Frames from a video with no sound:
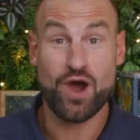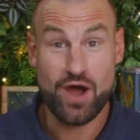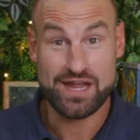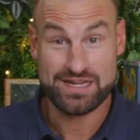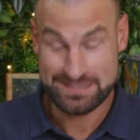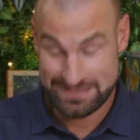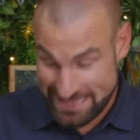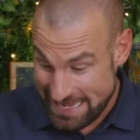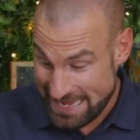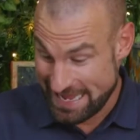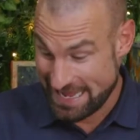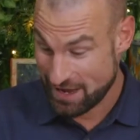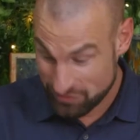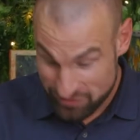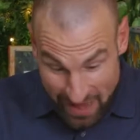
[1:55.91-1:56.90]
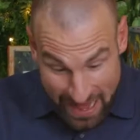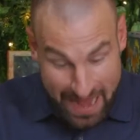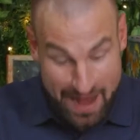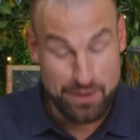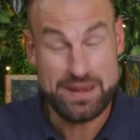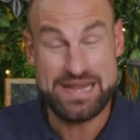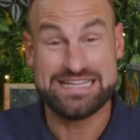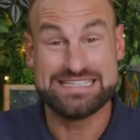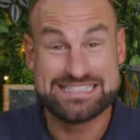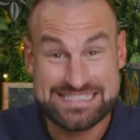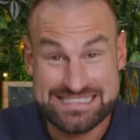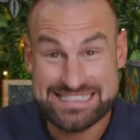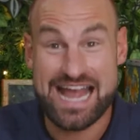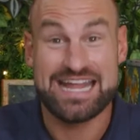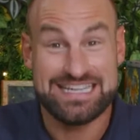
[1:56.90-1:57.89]
idea of how
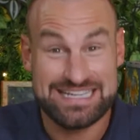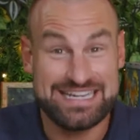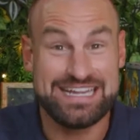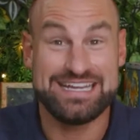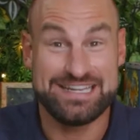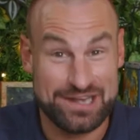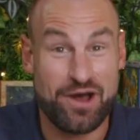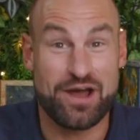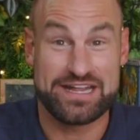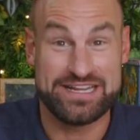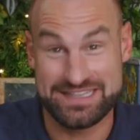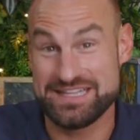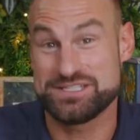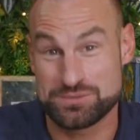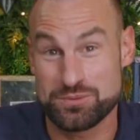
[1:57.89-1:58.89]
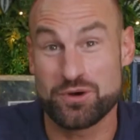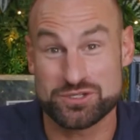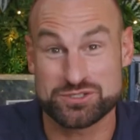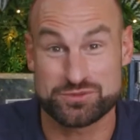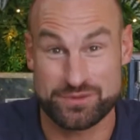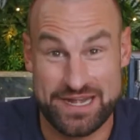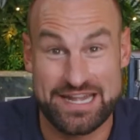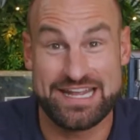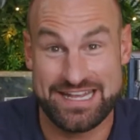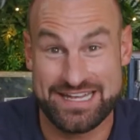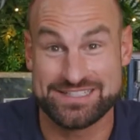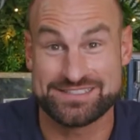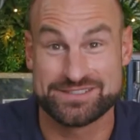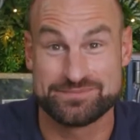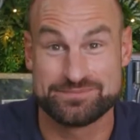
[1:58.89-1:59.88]
insanely light this watch really is.